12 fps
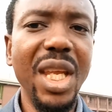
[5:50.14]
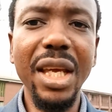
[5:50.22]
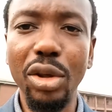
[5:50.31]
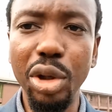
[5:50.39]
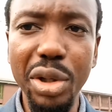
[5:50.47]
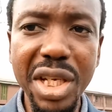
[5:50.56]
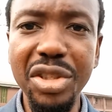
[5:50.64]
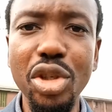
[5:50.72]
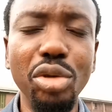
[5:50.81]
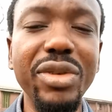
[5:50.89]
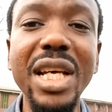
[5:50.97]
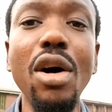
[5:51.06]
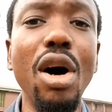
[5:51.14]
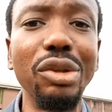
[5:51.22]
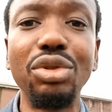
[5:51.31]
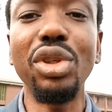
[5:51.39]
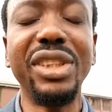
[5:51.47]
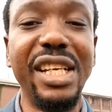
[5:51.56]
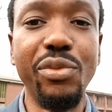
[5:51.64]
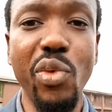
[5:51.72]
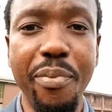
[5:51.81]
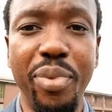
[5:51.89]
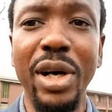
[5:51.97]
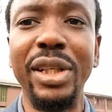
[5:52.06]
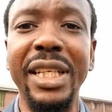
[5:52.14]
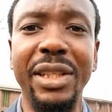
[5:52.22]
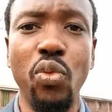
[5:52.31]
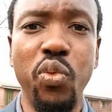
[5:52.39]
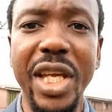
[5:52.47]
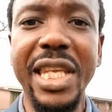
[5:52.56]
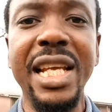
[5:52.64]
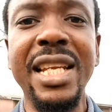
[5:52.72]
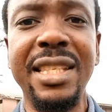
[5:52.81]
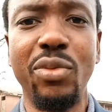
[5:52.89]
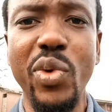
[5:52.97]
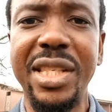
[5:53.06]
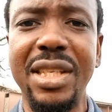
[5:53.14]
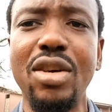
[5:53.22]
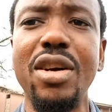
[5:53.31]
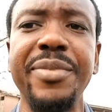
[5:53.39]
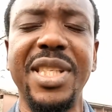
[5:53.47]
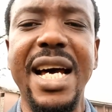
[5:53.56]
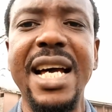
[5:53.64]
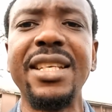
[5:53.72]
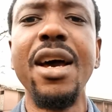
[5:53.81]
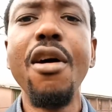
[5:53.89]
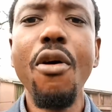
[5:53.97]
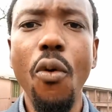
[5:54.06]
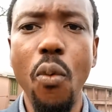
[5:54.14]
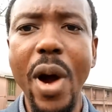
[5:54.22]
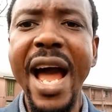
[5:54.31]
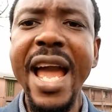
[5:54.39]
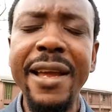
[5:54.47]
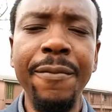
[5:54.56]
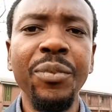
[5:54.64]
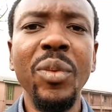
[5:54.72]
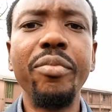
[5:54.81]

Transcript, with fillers: including children, all those that were born in the wilderness were circumcised. Why?